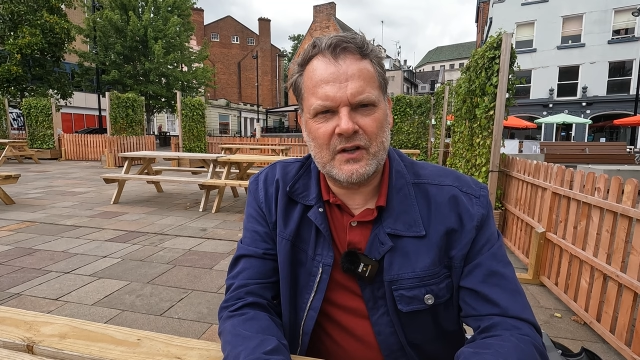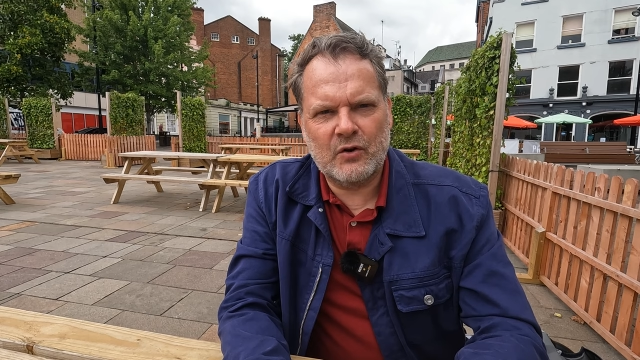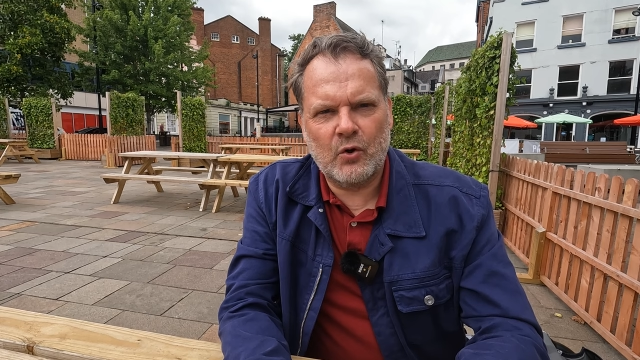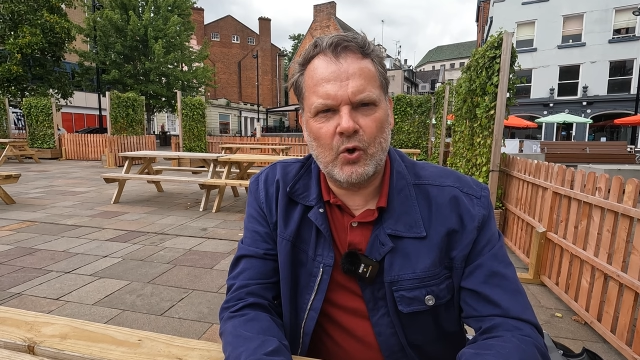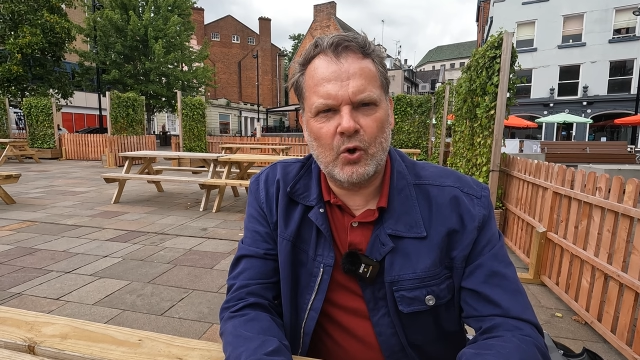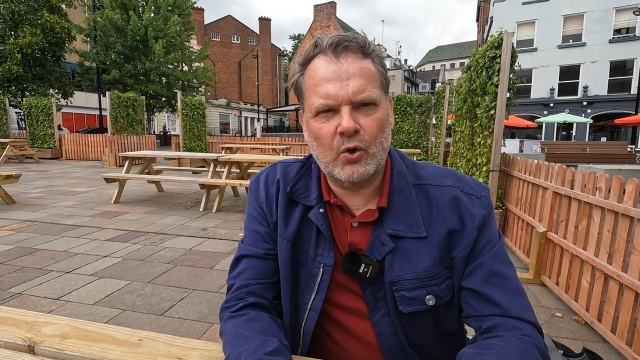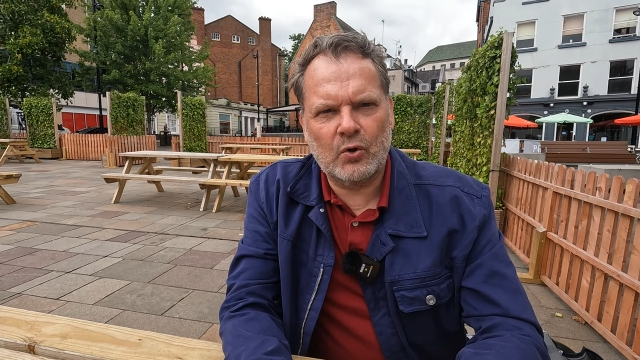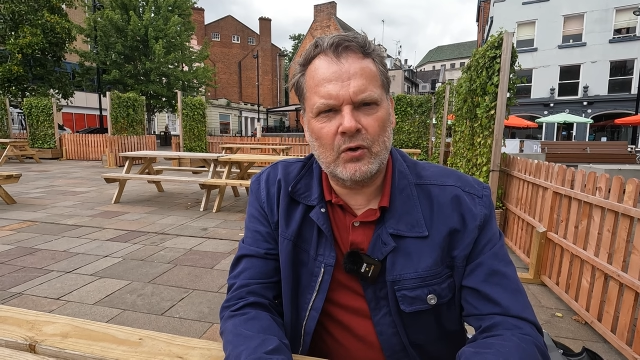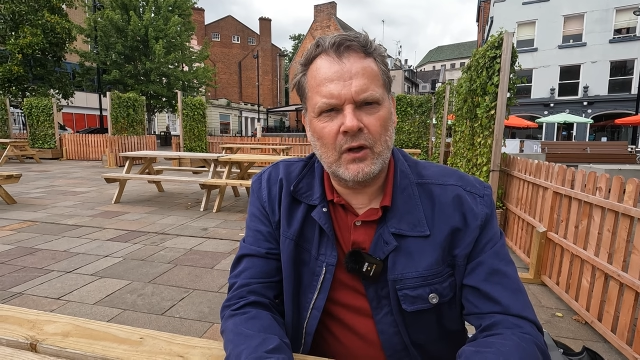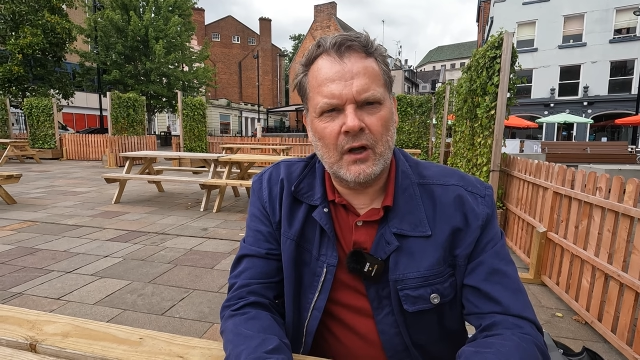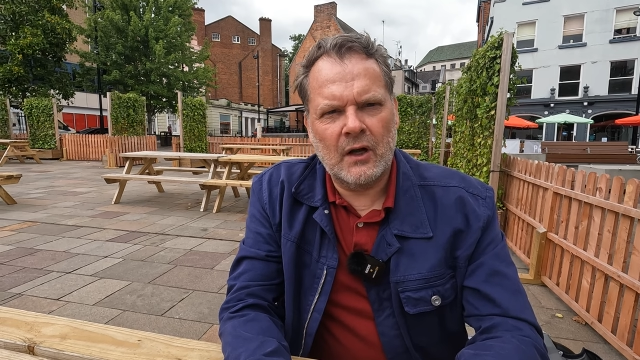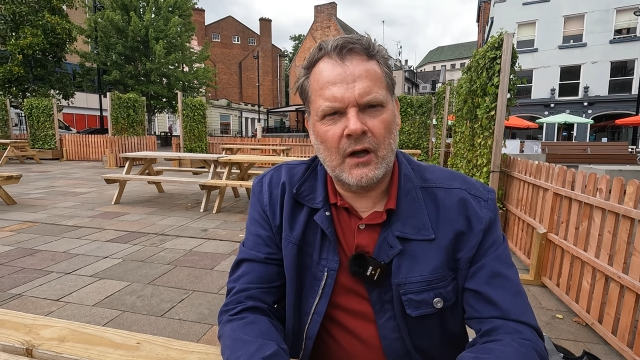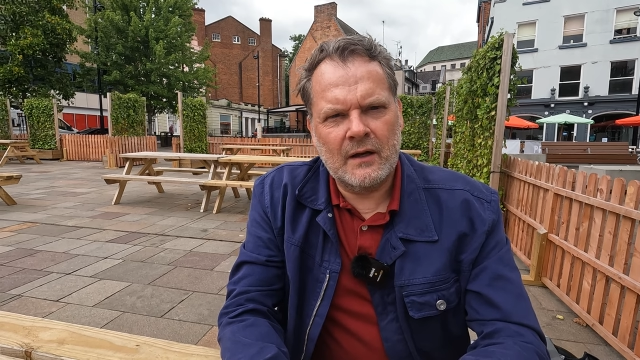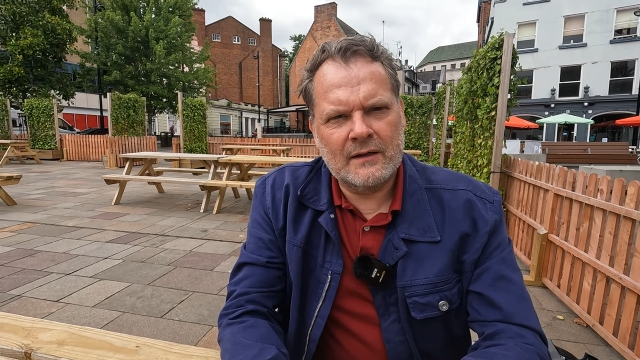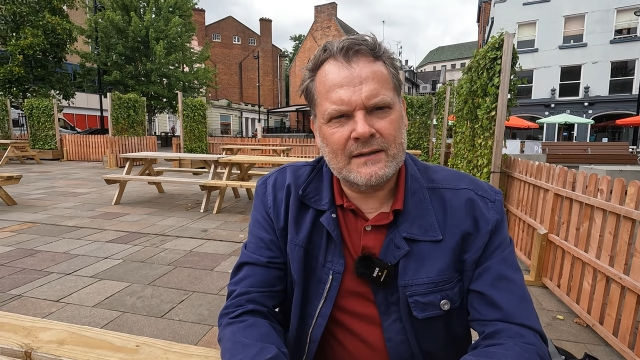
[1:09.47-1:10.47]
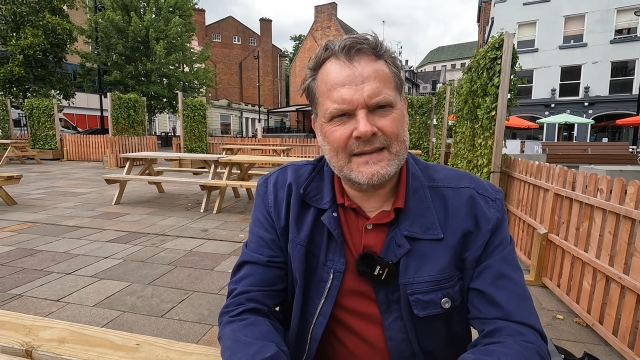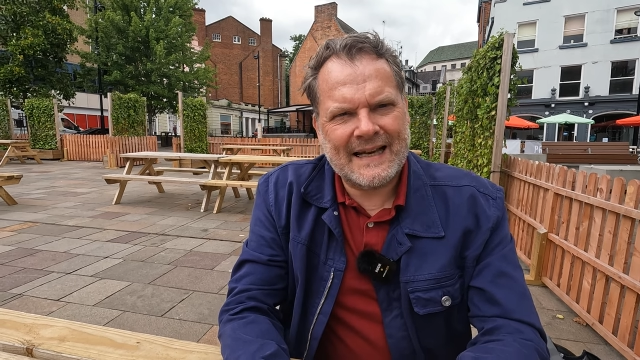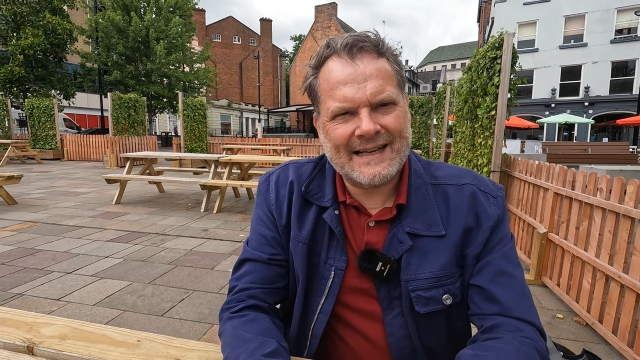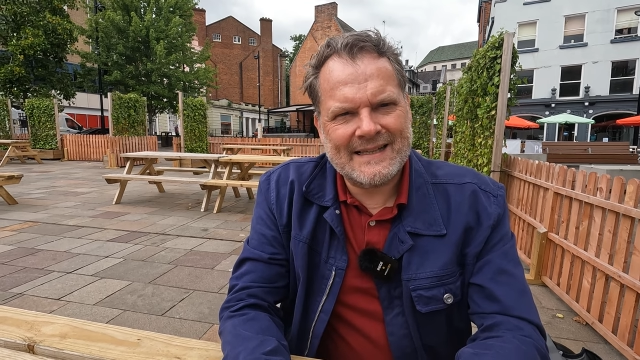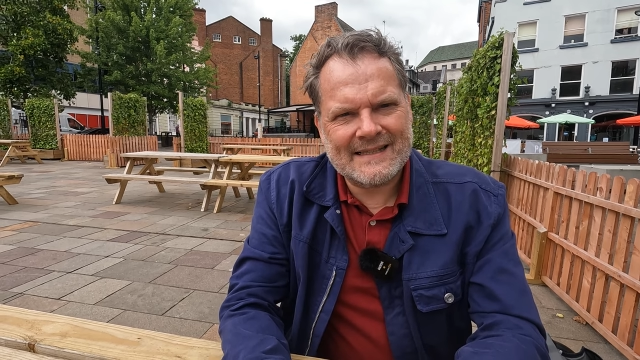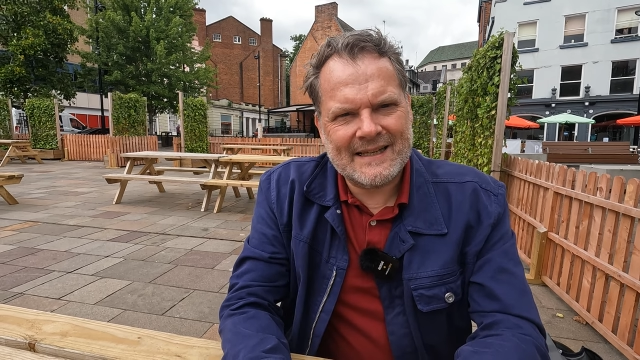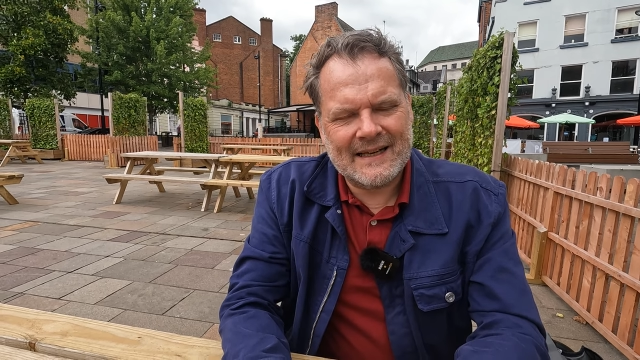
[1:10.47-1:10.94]
They're all
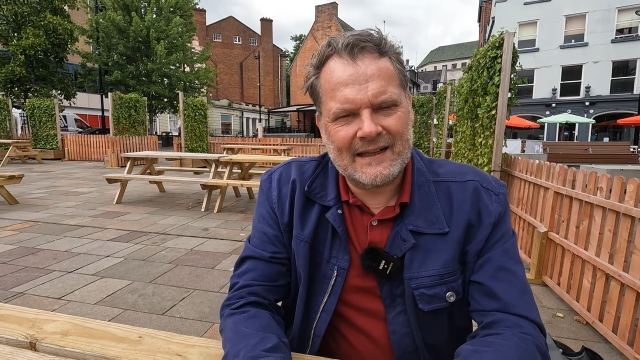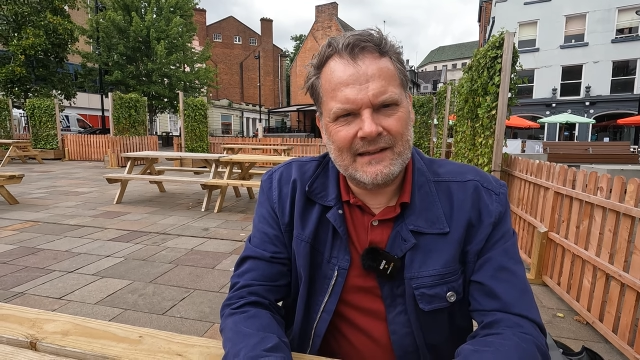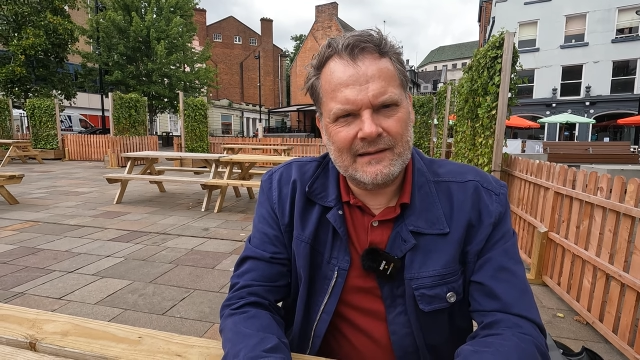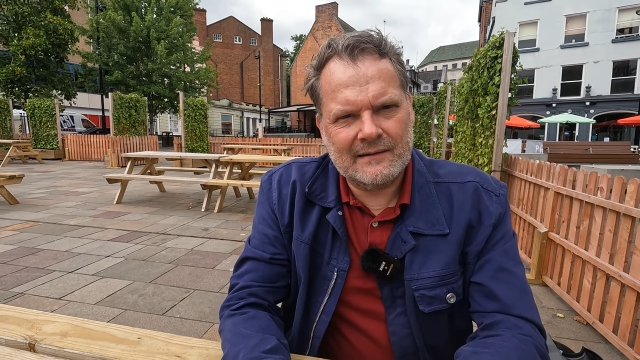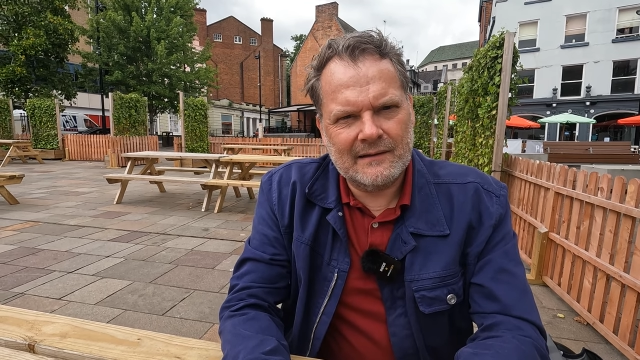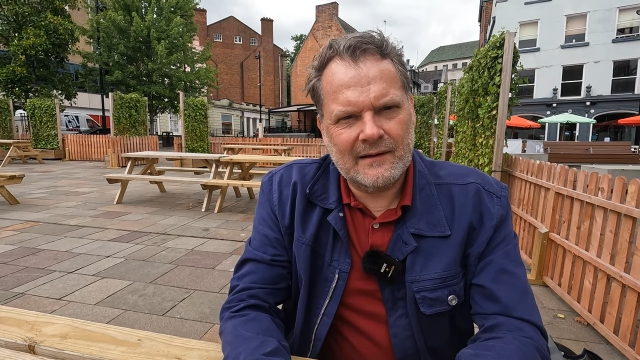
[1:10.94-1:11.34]
data